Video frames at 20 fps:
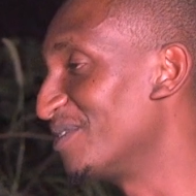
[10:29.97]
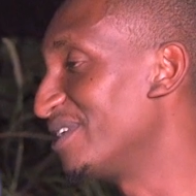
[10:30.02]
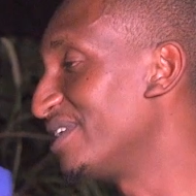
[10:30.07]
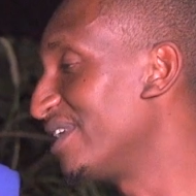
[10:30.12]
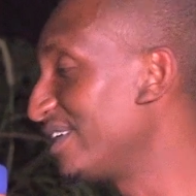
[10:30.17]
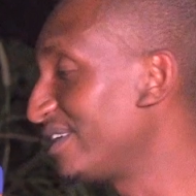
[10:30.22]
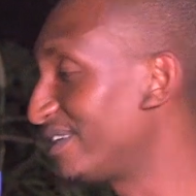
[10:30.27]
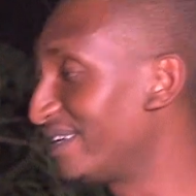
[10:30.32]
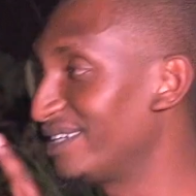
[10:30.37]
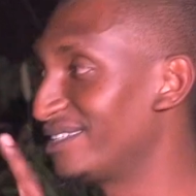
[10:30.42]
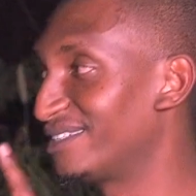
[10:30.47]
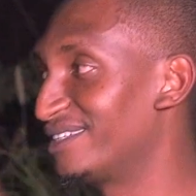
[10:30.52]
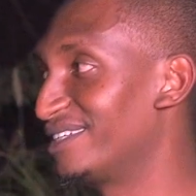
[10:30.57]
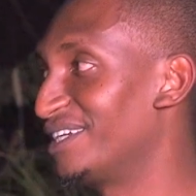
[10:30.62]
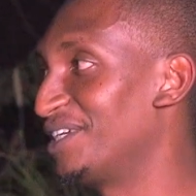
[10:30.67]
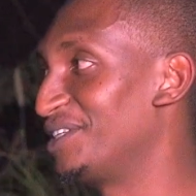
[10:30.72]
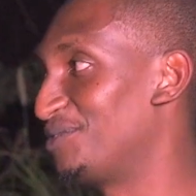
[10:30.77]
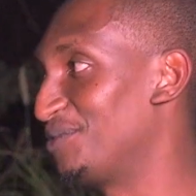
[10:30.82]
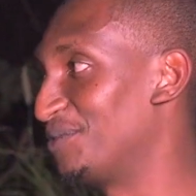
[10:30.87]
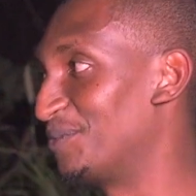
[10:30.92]
But I kind of
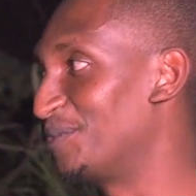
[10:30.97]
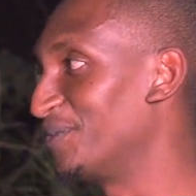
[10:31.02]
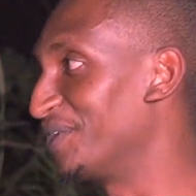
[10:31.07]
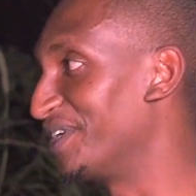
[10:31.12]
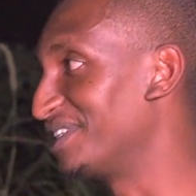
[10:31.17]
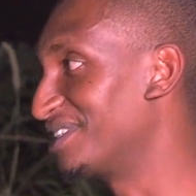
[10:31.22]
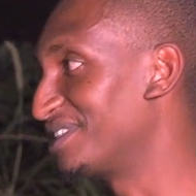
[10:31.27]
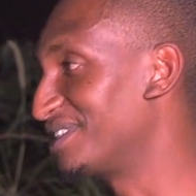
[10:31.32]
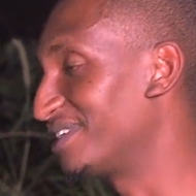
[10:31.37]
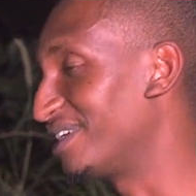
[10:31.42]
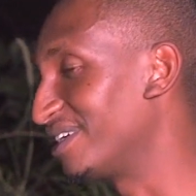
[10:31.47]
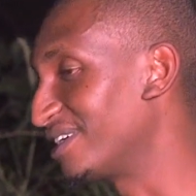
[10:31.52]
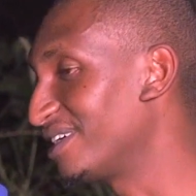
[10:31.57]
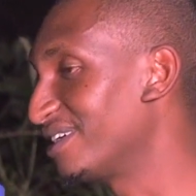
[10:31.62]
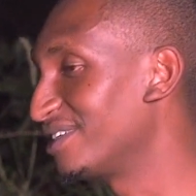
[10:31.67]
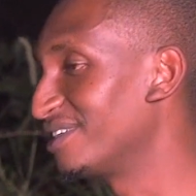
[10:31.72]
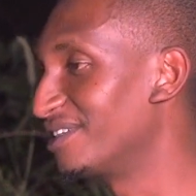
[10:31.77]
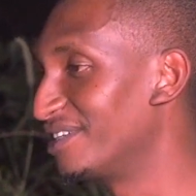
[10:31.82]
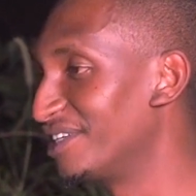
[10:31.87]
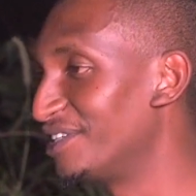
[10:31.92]
get your
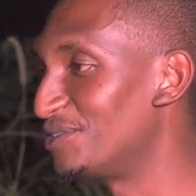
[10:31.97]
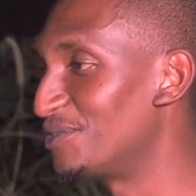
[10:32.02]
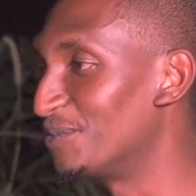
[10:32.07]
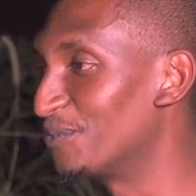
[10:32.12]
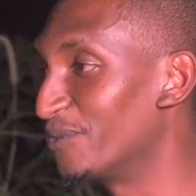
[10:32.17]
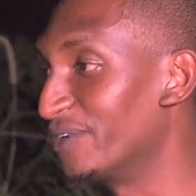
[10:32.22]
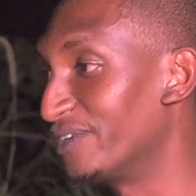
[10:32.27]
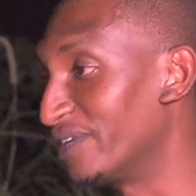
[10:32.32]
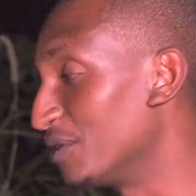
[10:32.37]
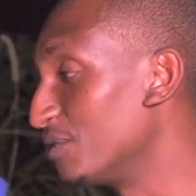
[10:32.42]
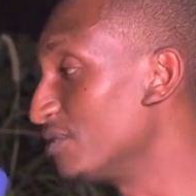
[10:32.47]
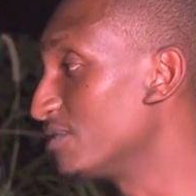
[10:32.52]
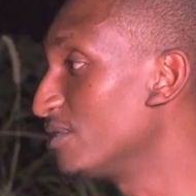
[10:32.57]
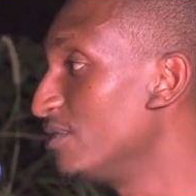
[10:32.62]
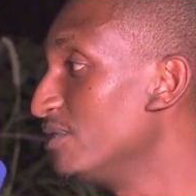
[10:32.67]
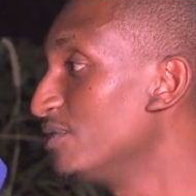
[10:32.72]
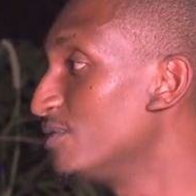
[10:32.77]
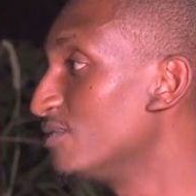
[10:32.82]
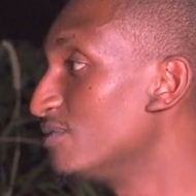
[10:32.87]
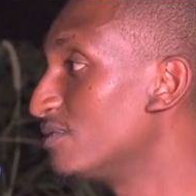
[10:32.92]
point. I was
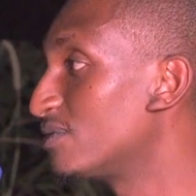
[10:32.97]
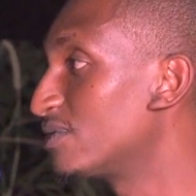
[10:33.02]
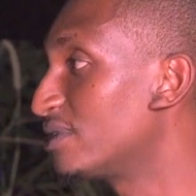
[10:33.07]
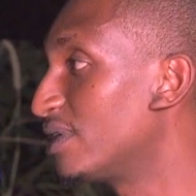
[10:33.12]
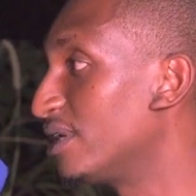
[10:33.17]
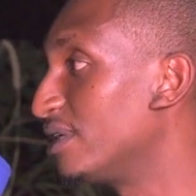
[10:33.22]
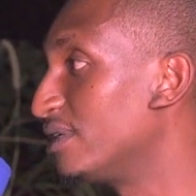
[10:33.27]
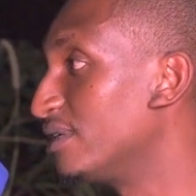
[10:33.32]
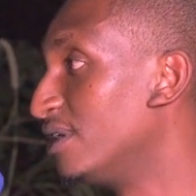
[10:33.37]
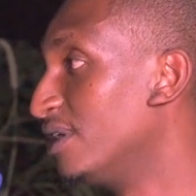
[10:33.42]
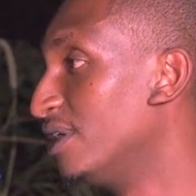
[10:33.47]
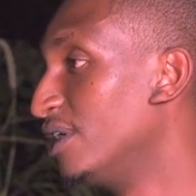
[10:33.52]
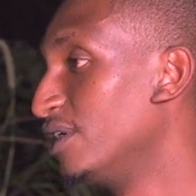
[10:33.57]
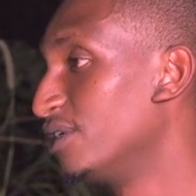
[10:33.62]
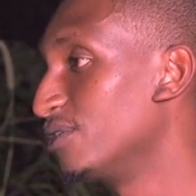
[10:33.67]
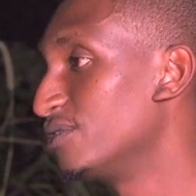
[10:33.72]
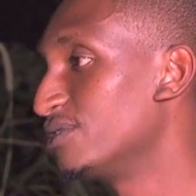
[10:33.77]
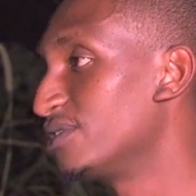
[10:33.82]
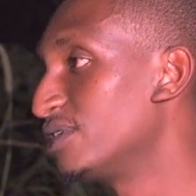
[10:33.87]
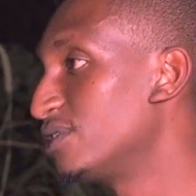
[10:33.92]
also scared
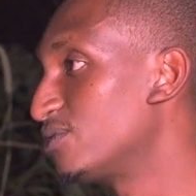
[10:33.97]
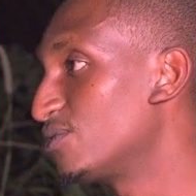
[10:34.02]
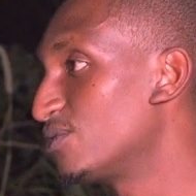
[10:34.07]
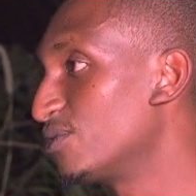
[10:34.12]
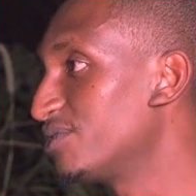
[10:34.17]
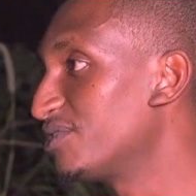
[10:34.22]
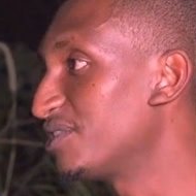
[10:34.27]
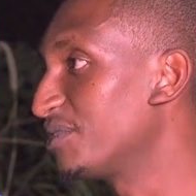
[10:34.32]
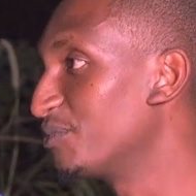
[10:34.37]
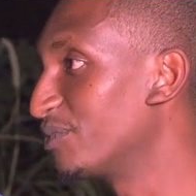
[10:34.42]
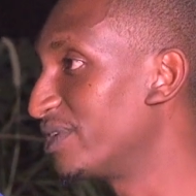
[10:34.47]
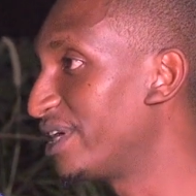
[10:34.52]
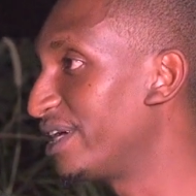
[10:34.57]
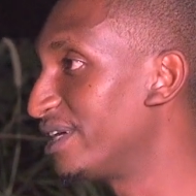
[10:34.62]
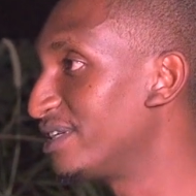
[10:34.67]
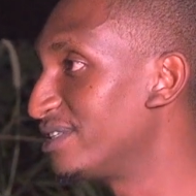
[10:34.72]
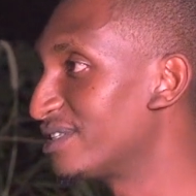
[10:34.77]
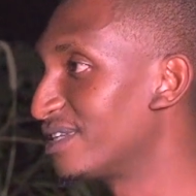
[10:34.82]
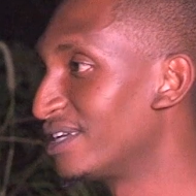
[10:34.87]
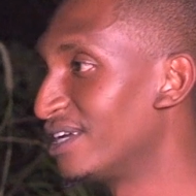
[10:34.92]
because I saw some
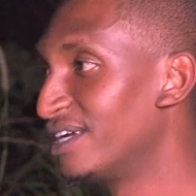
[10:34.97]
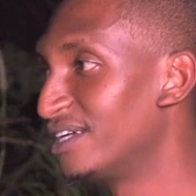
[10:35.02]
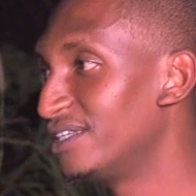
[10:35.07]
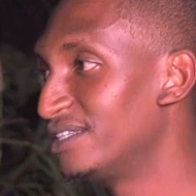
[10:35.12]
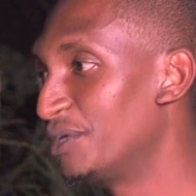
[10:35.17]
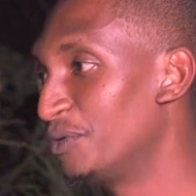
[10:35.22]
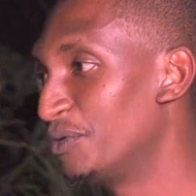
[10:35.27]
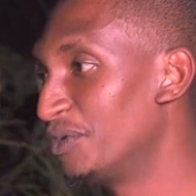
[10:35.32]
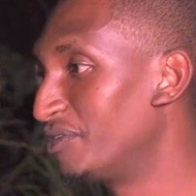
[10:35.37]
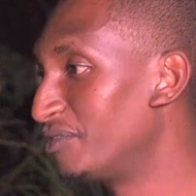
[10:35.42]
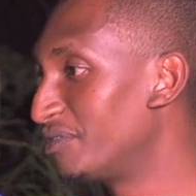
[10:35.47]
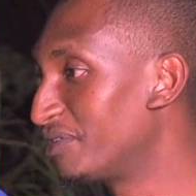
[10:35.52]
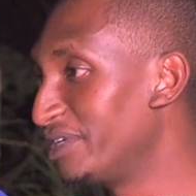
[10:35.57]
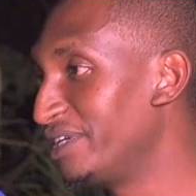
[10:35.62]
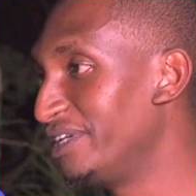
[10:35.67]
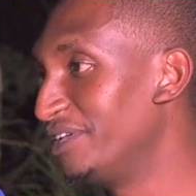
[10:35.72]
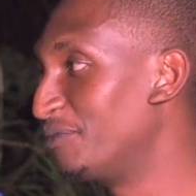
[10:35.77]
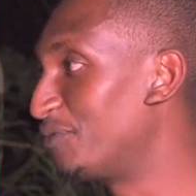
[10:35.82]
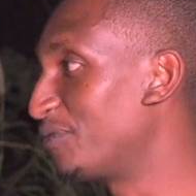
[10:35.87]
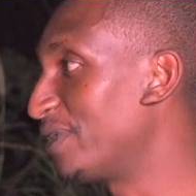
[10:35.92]
guys that were
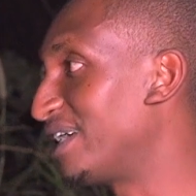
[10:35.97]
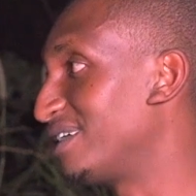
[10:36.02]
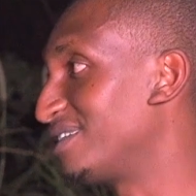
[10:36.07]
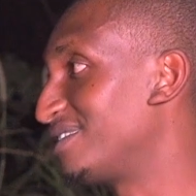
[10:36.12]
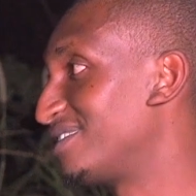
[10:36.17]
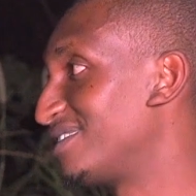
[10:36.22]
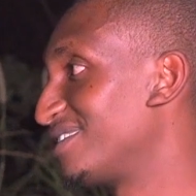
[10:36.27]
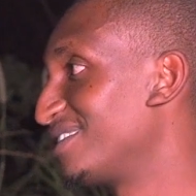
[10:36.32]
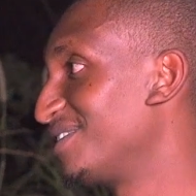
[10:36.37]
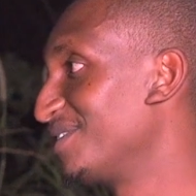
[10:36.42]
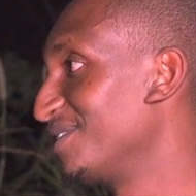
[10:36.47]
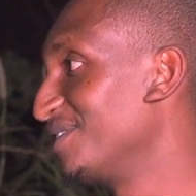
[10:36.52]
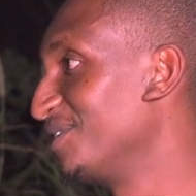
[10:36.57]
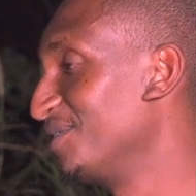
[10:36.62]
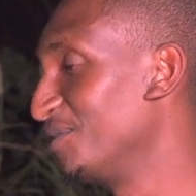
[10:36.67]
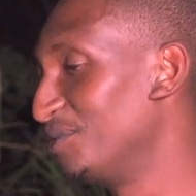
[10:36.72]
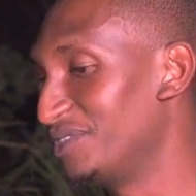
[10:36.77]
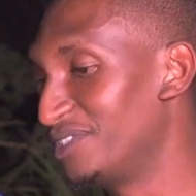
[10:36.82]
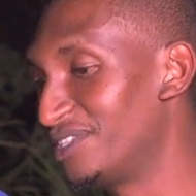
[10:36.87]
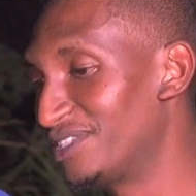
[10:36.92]
really fast.
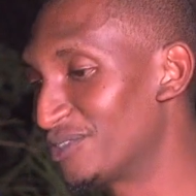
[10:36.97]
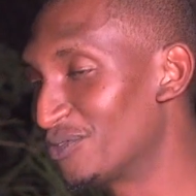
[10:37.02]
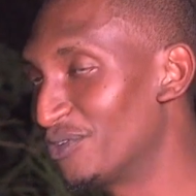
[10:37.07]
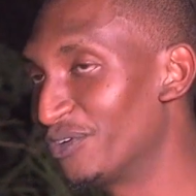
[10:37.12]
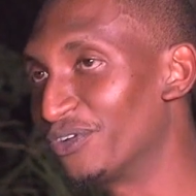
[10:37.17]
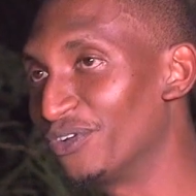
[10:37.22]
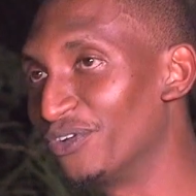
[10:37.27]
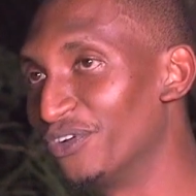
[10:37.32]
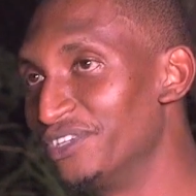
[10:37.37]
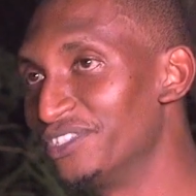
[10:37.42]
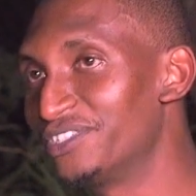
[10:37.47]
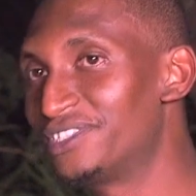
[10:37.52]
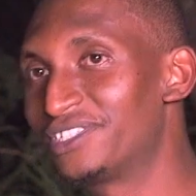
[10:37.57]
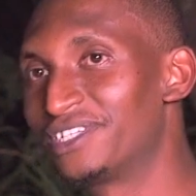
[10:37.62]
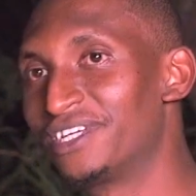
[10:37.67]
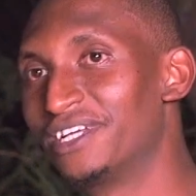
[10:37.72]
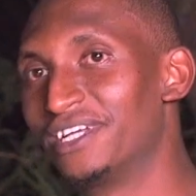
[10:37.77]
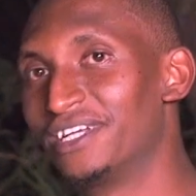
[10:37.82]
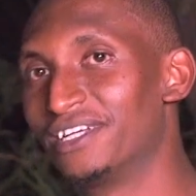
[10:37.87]
We just got launched.